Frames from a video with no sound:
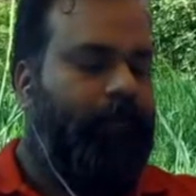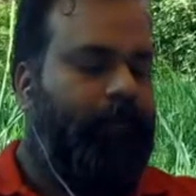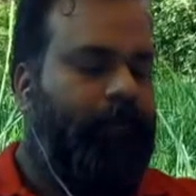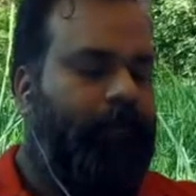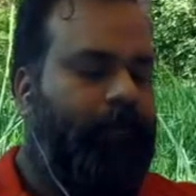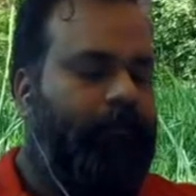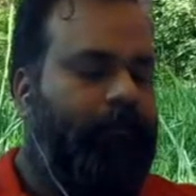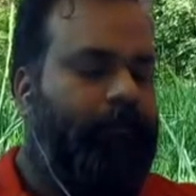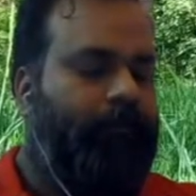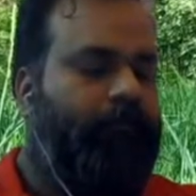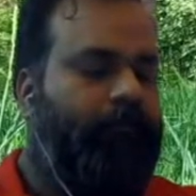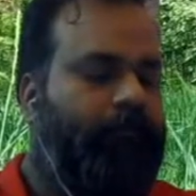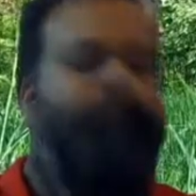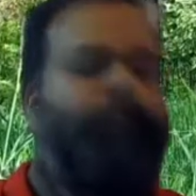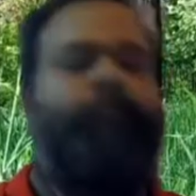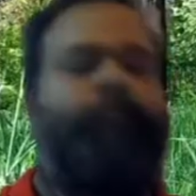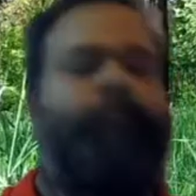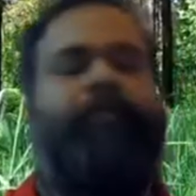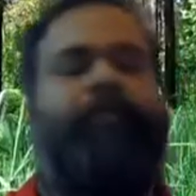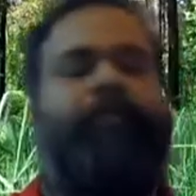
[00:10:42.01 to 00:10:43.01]
So
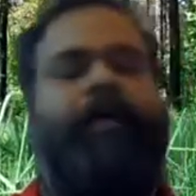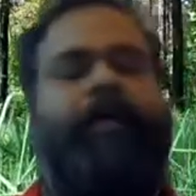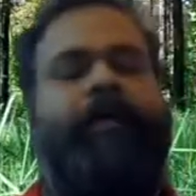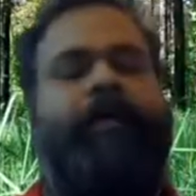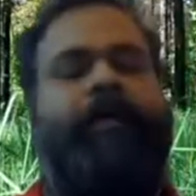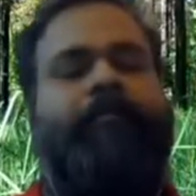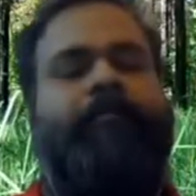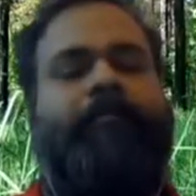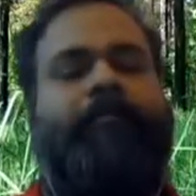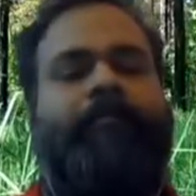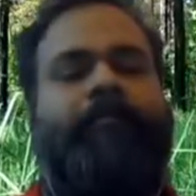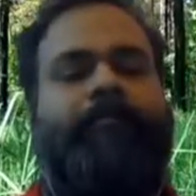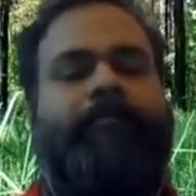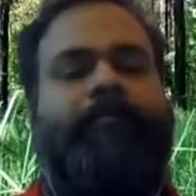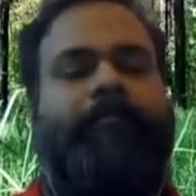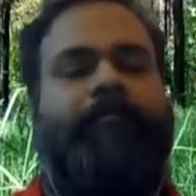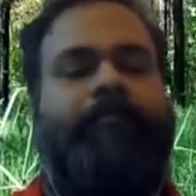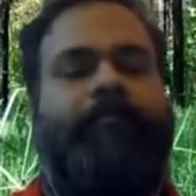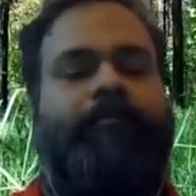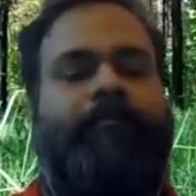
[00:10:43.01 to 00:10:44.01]
Uttarayan is
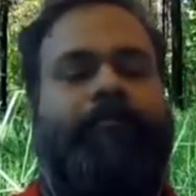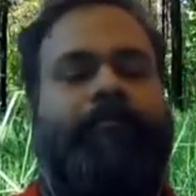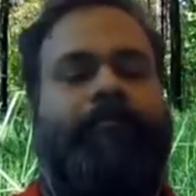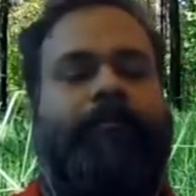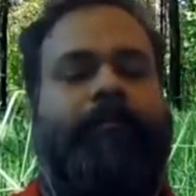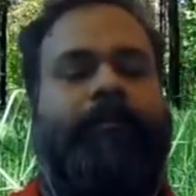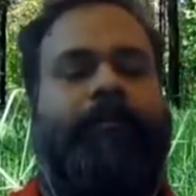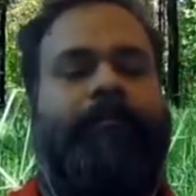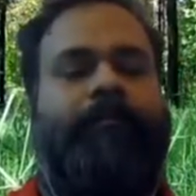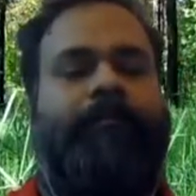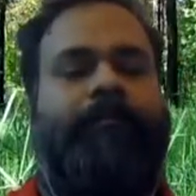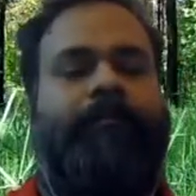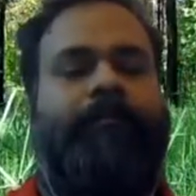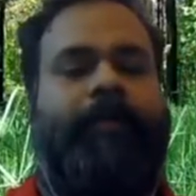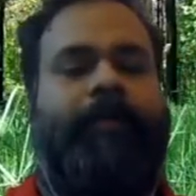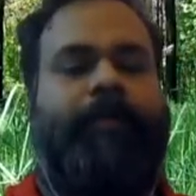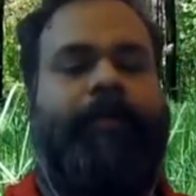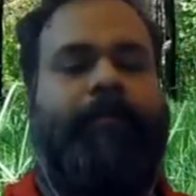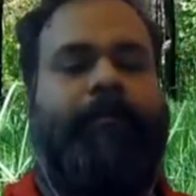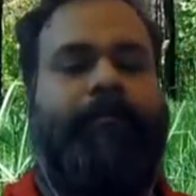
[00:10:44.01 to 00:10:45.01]
also termed
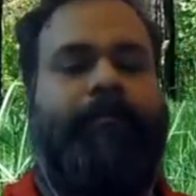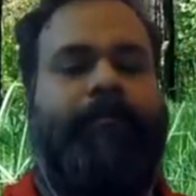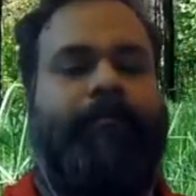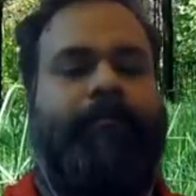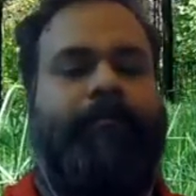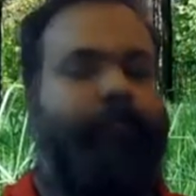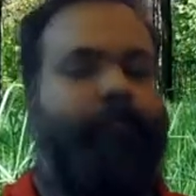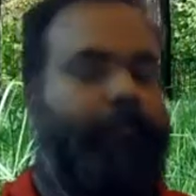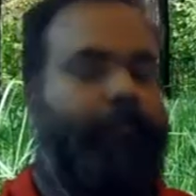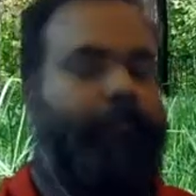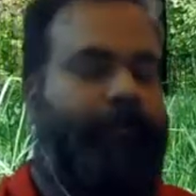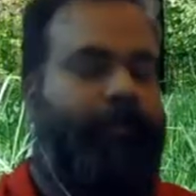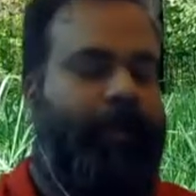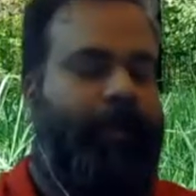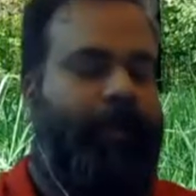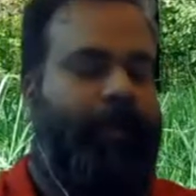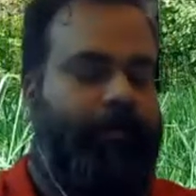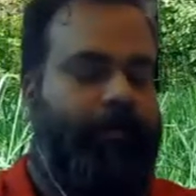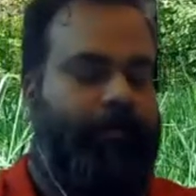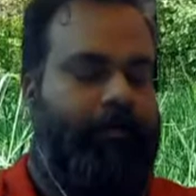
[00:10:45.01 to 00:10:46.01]
as
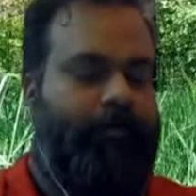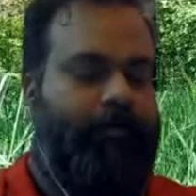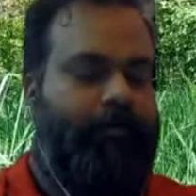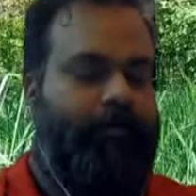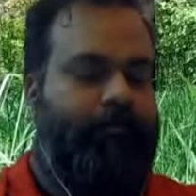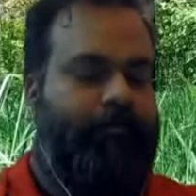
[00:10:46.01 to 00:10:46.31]
Somyayan,